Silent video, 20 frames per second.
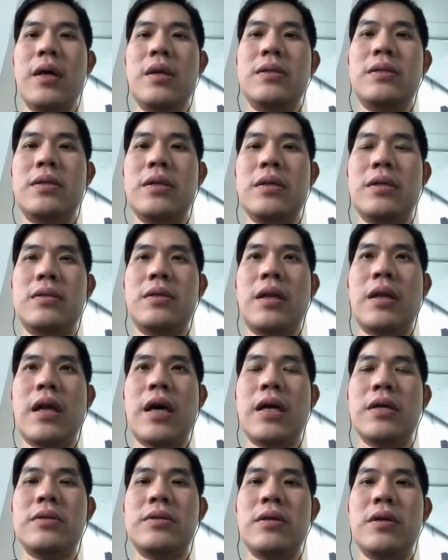since the
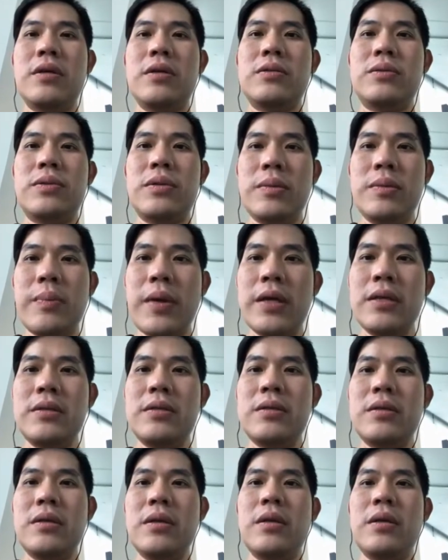last 3
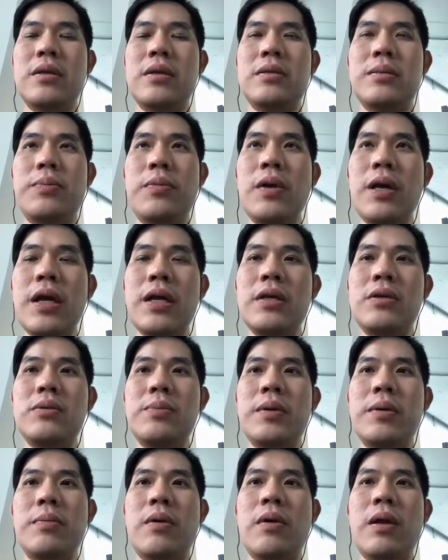months, is more likely to
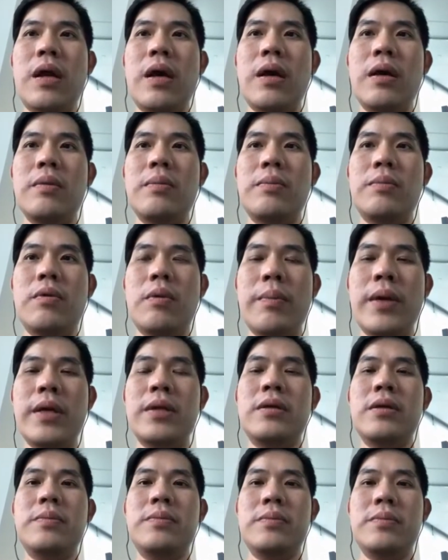be more like
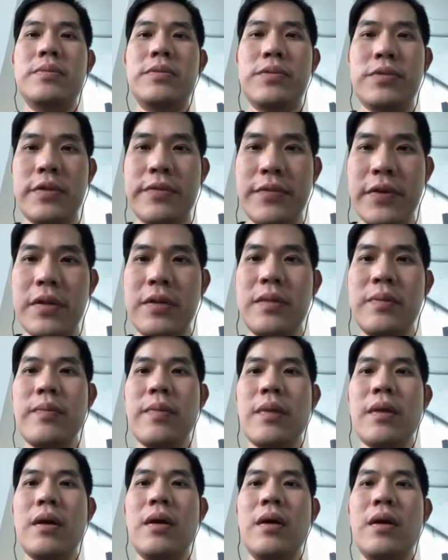momentum driven.
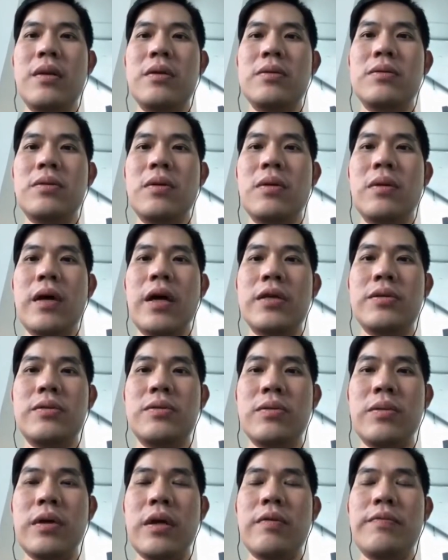So as you
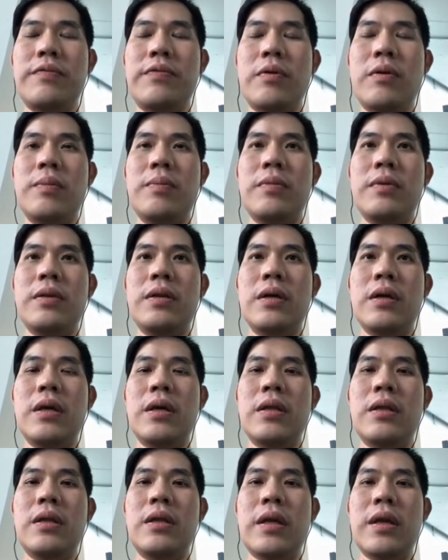know that from
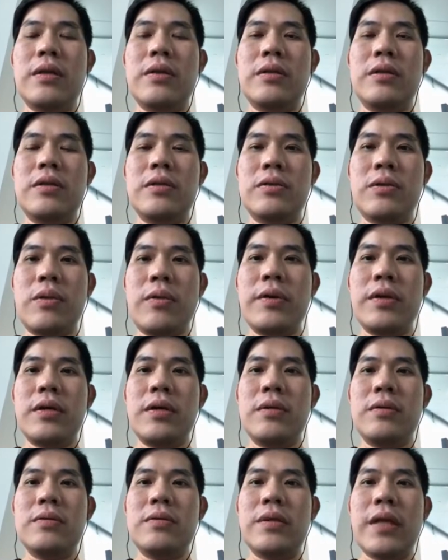that
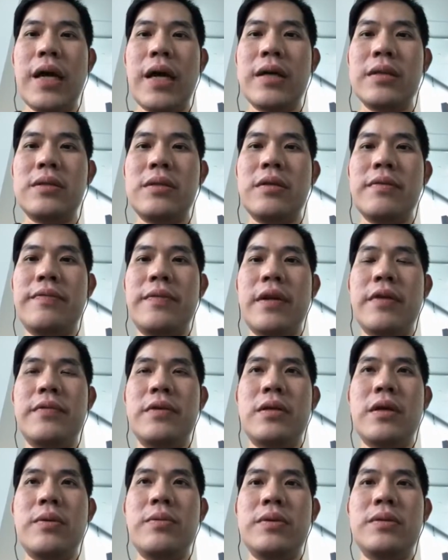historical negative
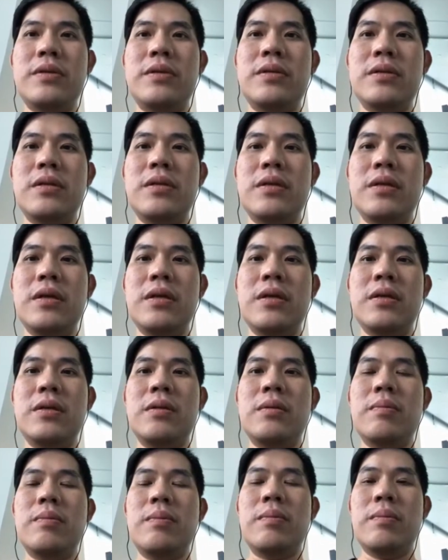level that we see
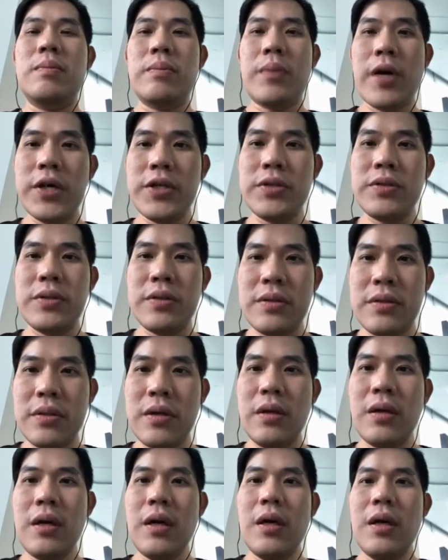in March this
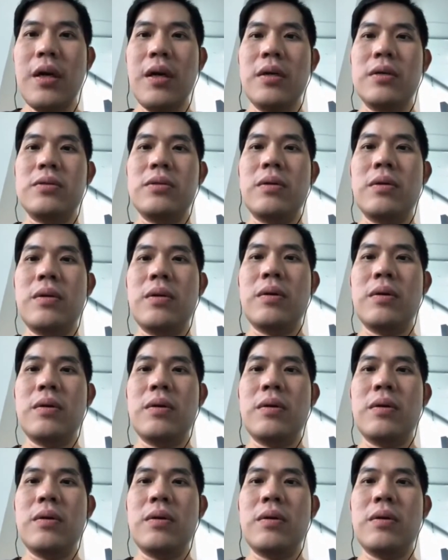year, so